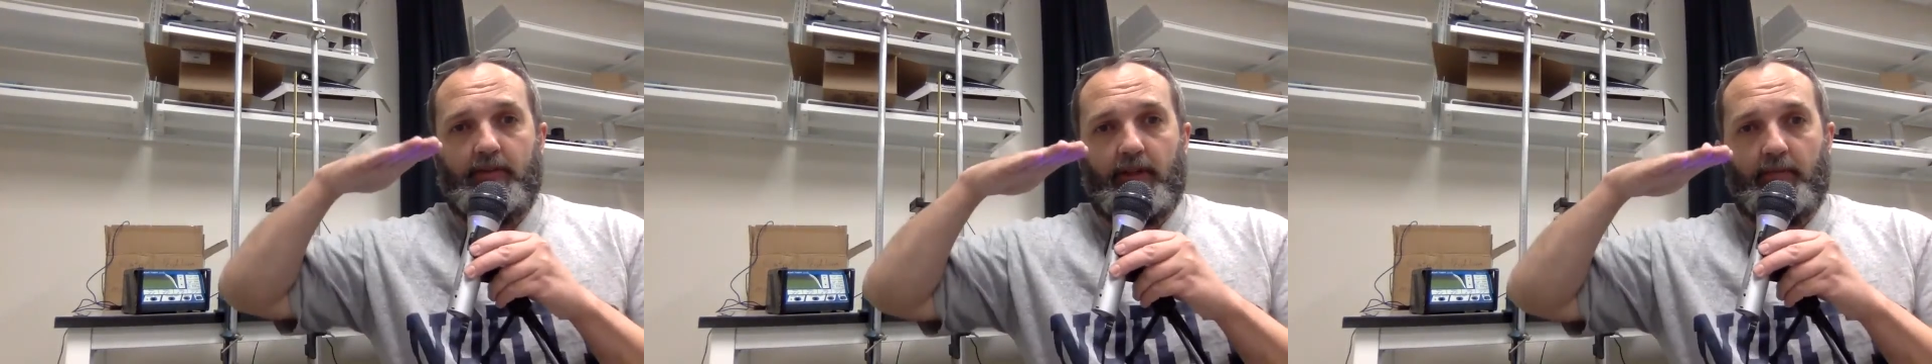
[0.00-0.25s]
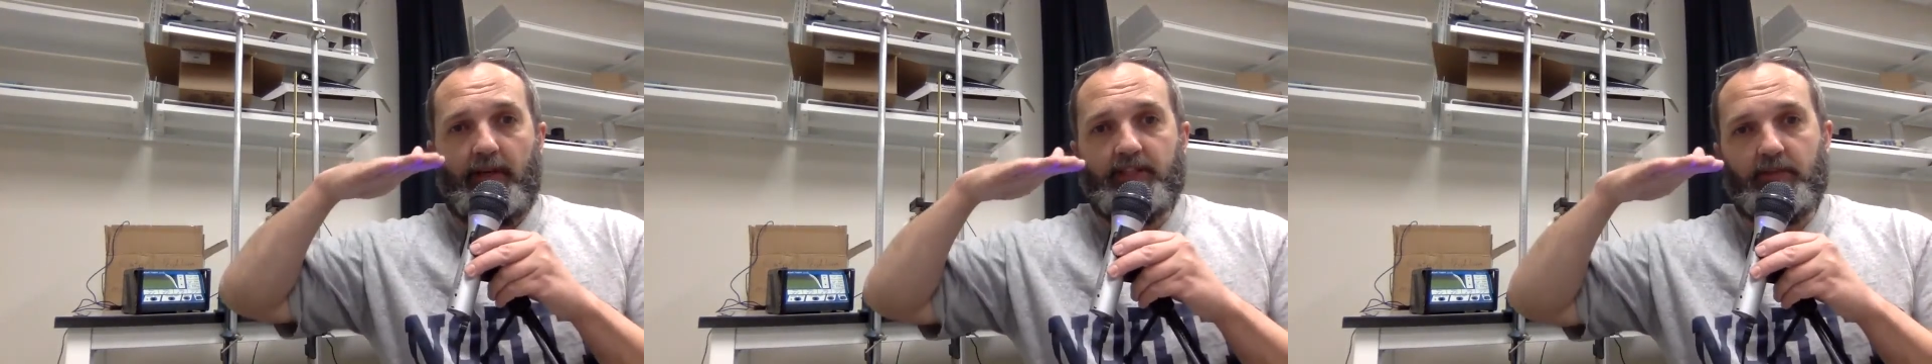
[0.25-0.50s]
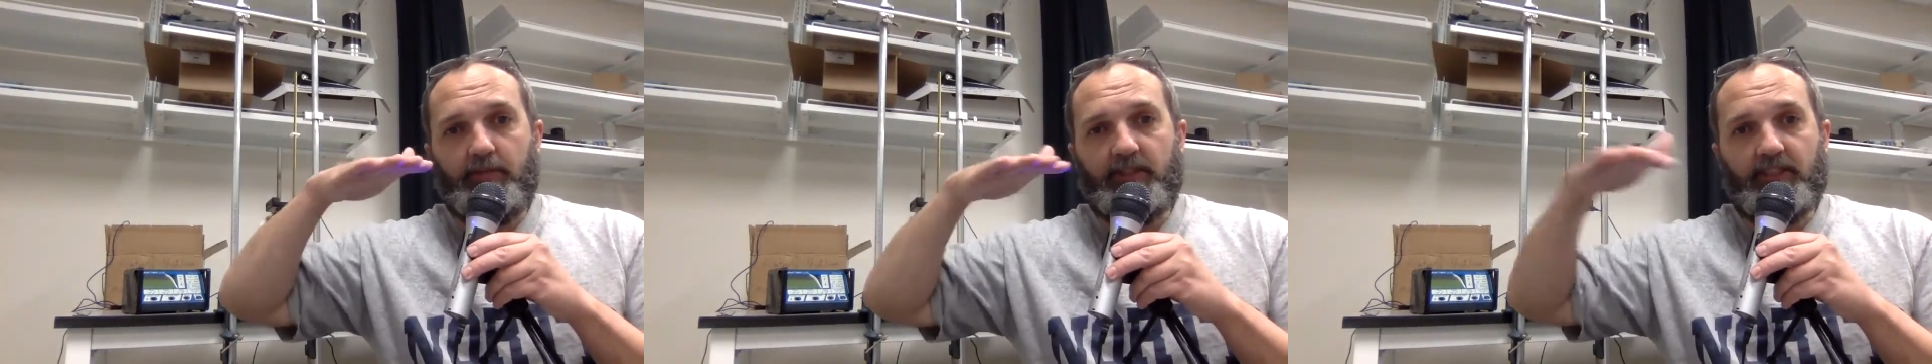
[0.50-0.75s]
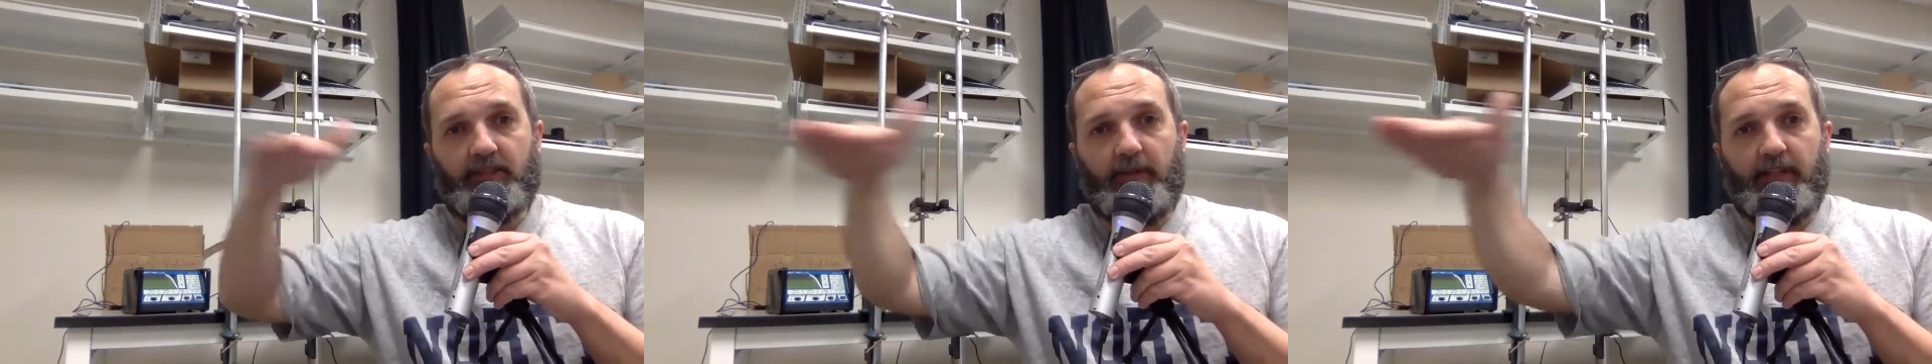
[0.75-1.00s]
the pendulum is
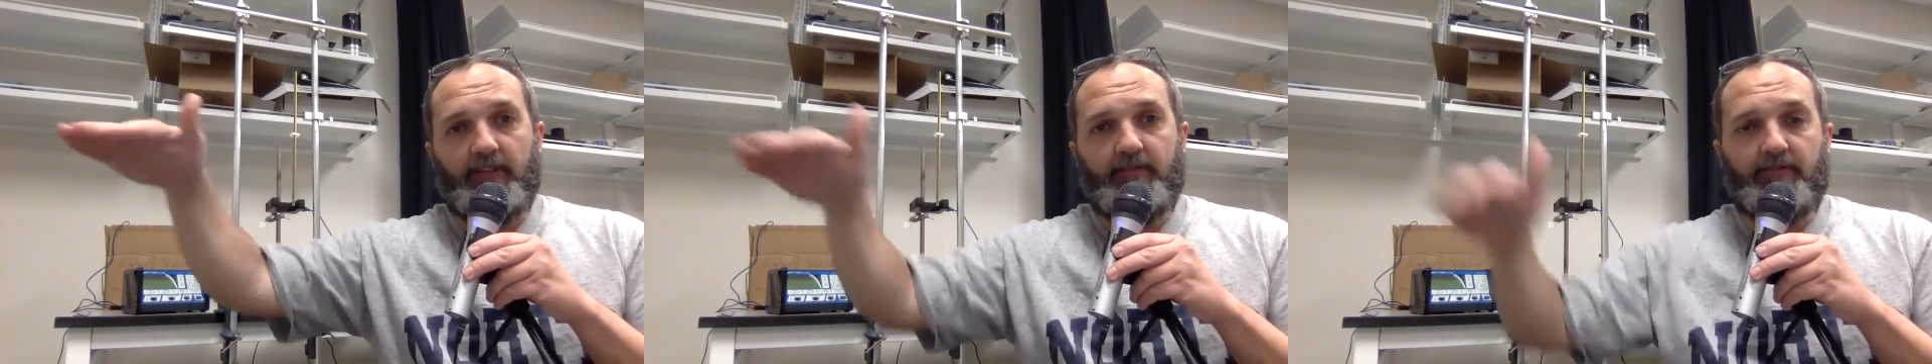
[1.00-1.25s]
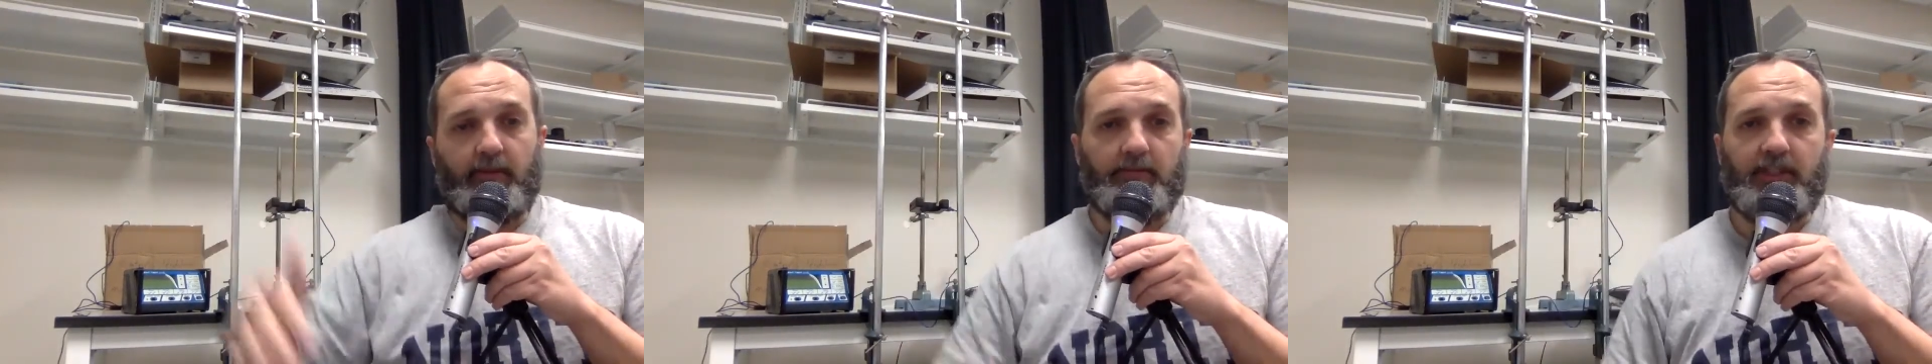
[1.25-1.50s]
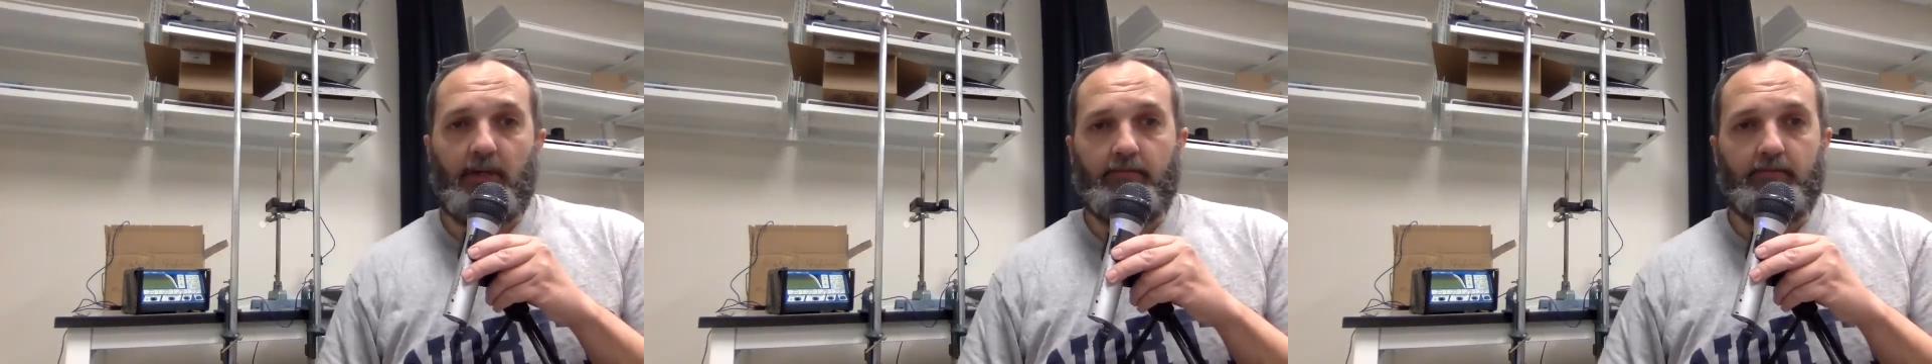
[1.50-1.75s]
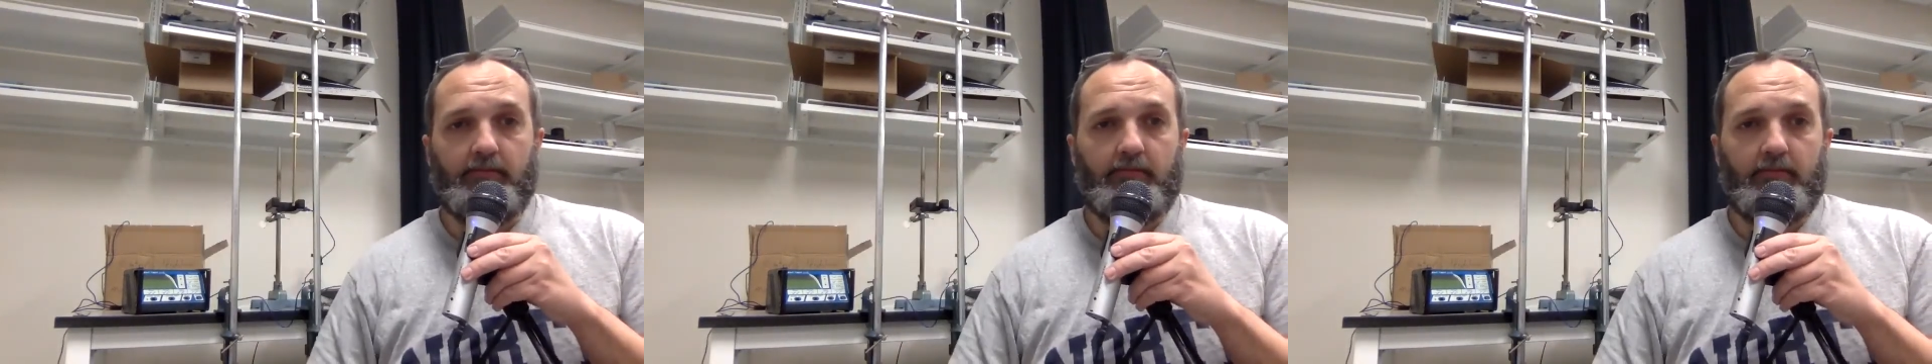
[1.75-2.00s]
suspended from
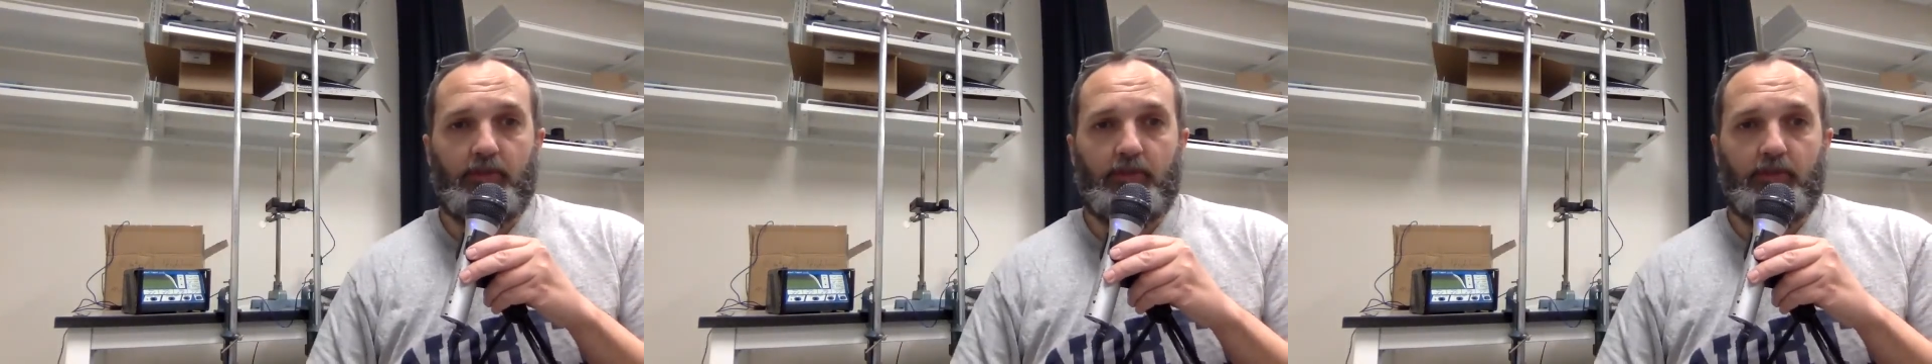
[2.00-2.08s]
some